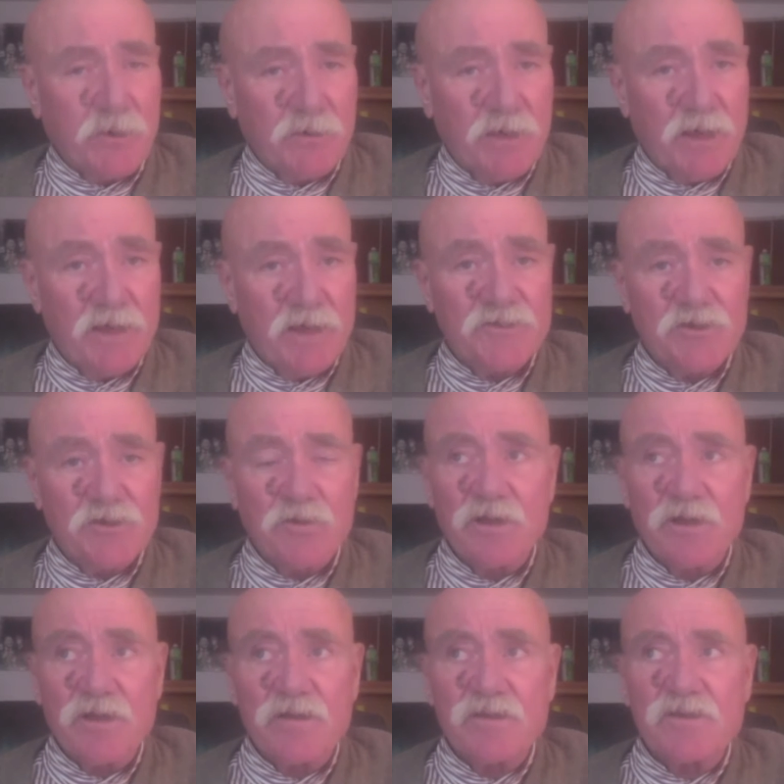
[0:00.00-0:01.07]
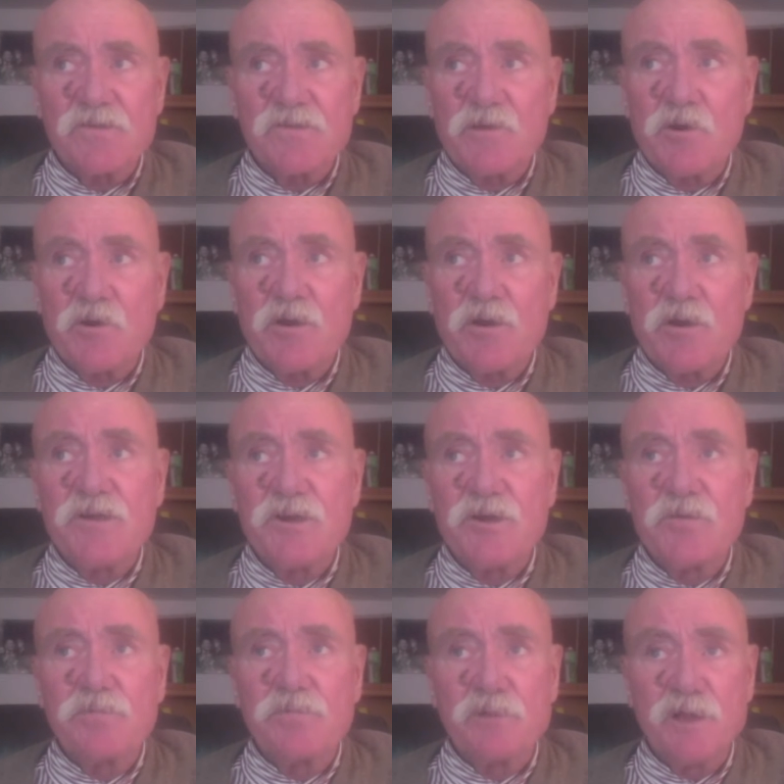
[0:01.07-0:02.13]
And so that it is a very dear
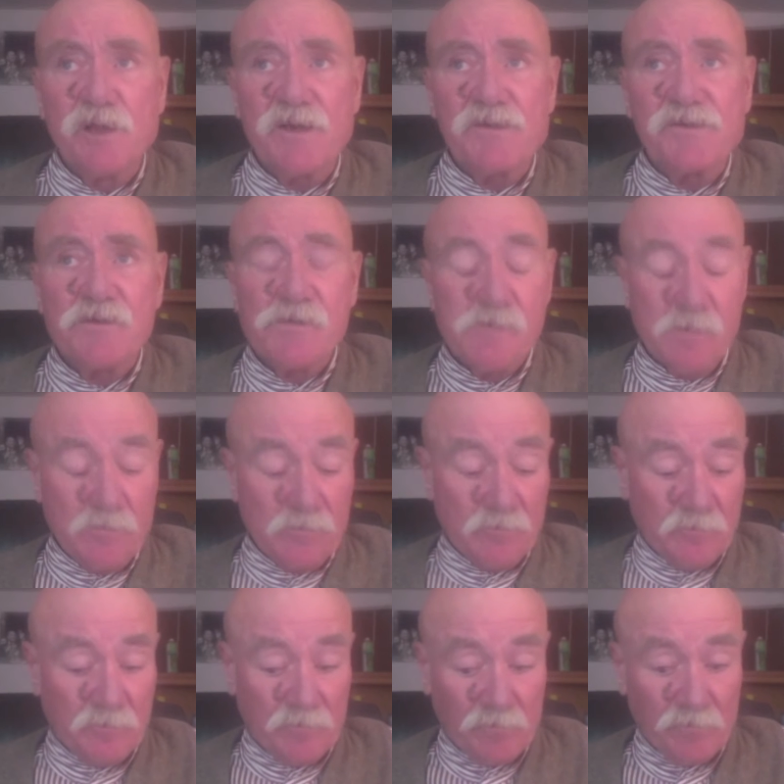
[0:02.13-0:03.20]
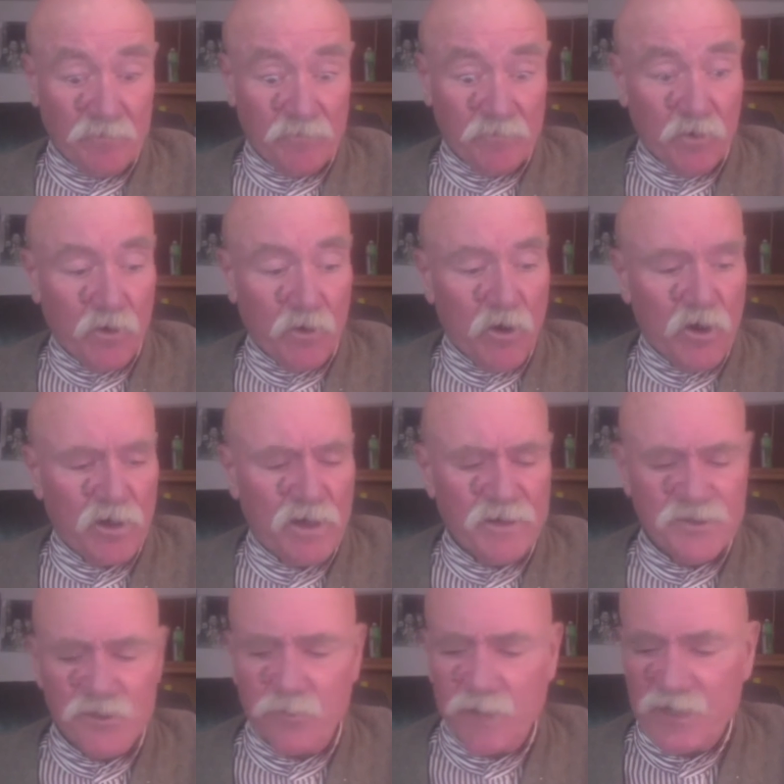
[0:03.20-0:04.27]
place for all
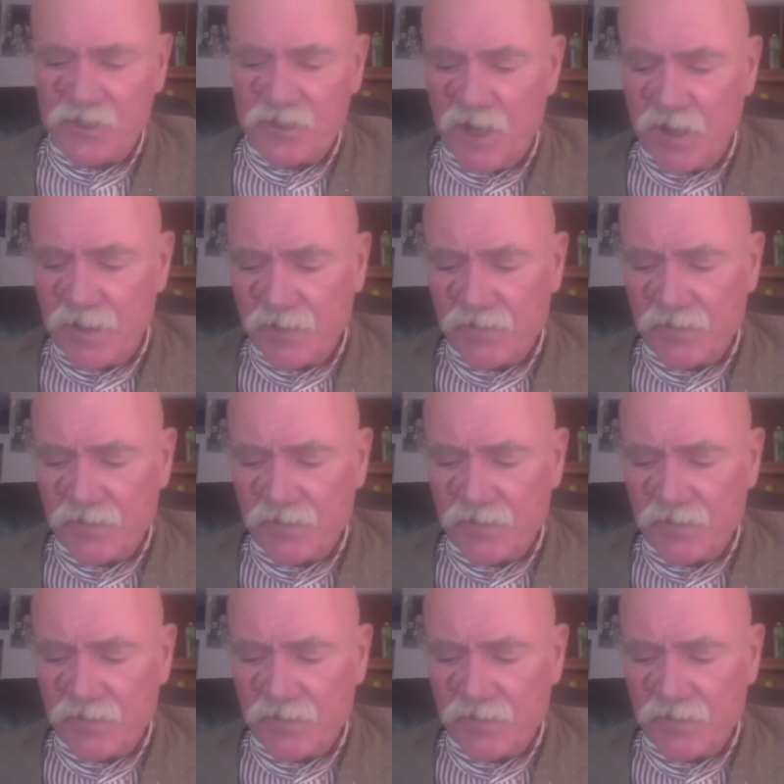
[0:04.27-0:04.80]
Azerbaijanis.